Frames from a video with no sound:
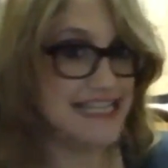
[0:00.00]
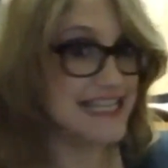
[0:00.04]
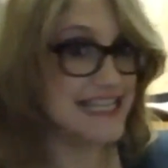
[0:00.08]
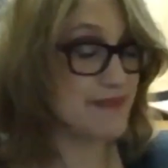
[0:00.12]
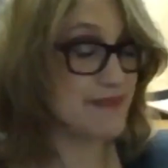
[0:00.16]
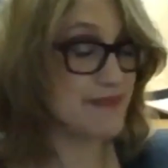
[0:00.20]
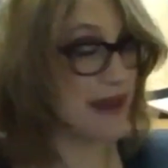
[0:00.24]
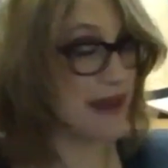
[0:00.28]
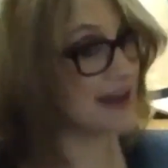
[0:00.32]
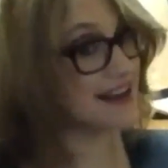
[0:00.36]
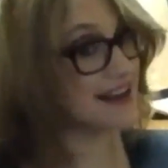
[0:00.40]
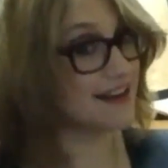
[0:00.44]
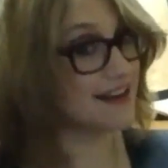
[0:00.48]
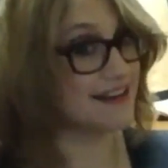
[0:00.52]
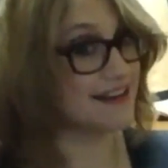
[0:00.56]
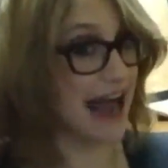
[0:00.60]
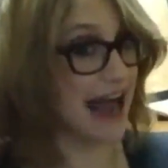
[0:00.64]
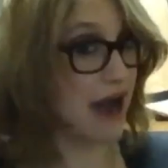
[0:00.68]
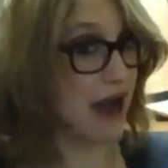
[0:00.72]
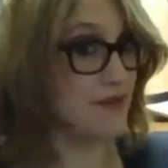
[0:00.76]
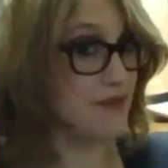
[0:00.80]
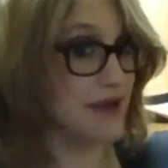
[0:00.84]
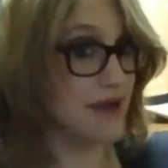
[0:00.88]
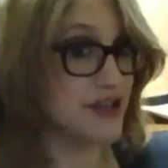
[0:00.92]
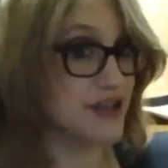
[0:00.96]
depending on
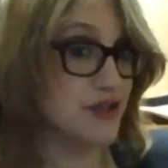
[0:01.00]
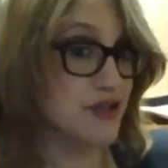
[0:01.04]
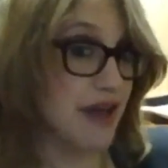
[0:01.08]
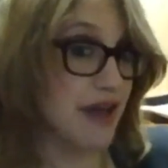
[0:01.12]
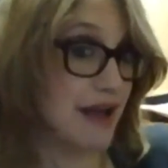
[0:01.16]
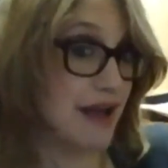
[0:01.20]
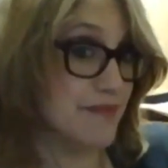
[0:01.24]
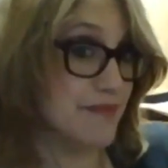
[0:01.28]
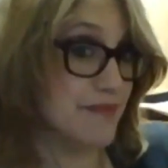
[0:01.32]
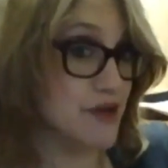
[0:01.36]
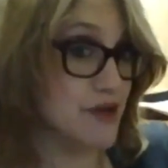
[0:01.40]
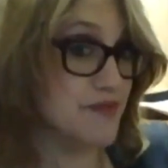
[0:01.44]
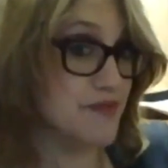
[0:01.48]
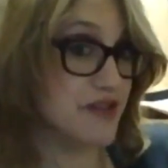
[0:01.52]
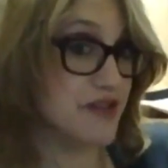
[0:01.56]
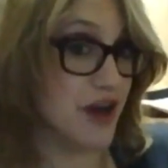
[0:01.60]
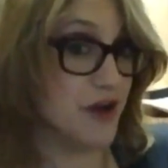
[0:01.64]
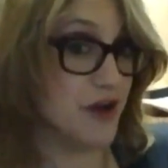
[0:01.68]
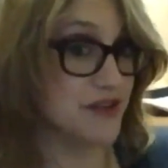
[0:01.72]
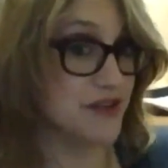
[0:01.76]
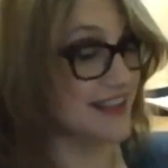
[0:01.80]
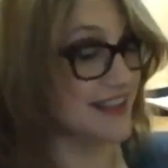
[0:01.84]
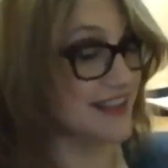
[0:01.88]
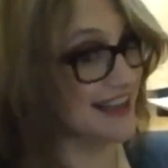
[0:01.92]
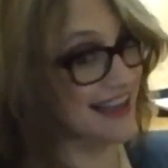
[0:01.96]
how much you like poop
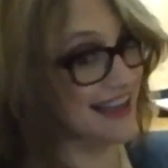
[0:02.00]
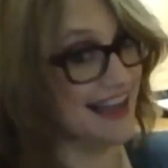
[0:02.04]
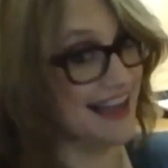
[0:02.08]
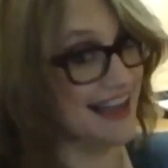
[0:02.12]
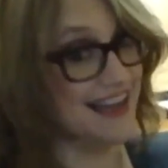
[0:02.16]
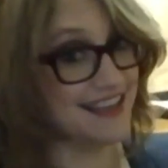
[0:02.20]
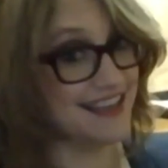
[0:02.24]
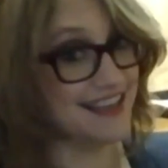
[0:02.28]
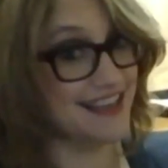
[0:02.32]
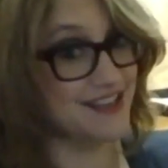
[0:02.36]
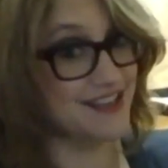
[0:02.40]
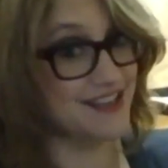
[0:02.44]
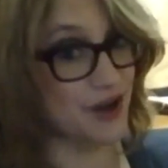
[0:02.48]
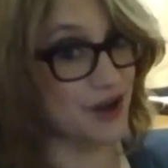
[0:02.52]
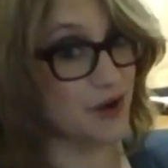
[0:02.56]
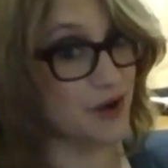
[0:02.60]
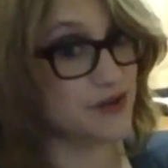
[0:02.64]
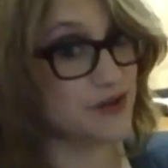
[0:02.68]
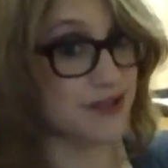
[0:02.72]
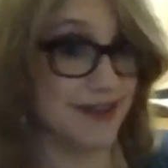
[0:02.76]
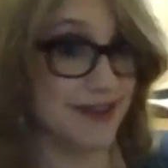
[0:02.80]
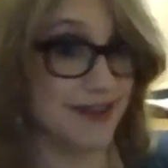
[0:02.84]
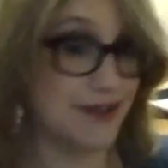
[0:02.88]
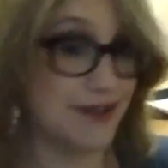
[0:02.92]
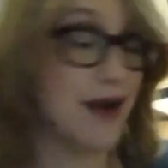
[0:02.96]
jokes, and dick
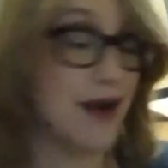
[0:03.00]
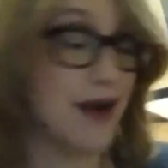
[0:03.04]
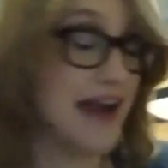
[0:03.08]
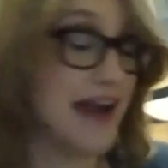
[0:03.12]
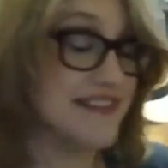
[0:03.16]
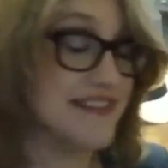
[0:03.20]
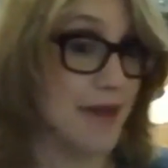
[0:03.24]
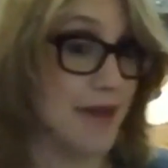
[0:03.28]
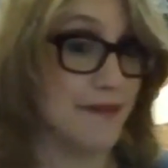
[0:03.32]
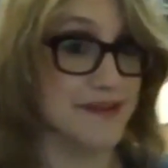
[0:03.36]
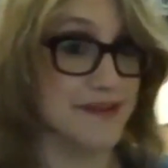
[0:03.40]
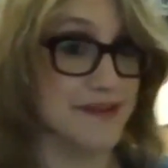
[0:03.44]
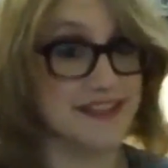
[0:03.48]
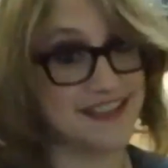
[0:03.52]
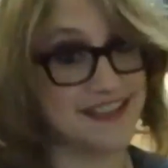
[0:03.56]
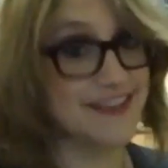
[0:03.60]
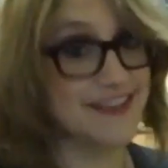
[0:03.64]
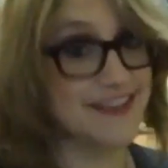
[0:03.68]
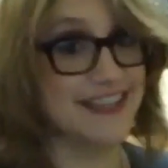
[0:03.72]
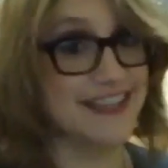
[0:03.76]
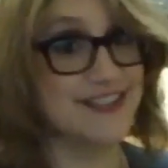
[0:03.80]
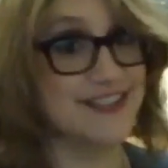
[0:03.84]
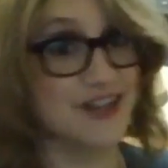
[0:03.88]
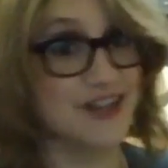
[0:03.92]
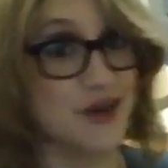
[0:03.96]
jokes, or grasshoppers in your
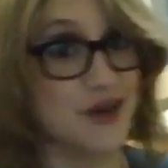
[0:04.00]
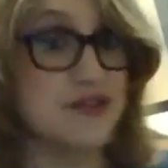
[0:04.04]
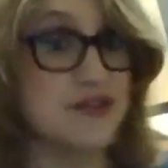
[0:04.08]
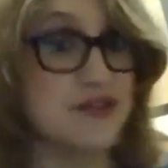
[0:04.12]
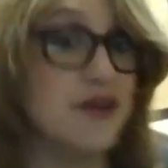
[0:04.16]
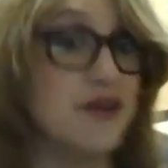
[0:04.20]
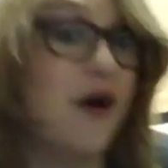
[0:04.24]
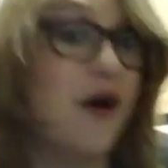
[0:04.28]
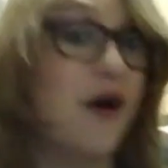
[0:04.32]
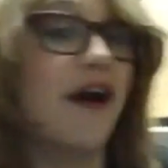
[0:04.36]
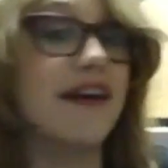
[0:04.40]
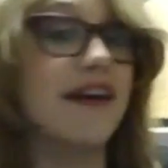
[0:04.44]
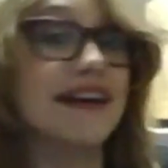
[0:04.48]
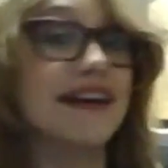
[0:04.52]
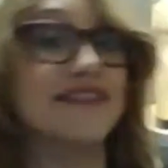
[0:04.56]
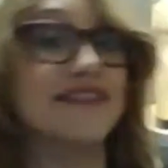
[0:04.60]
dick jokes, or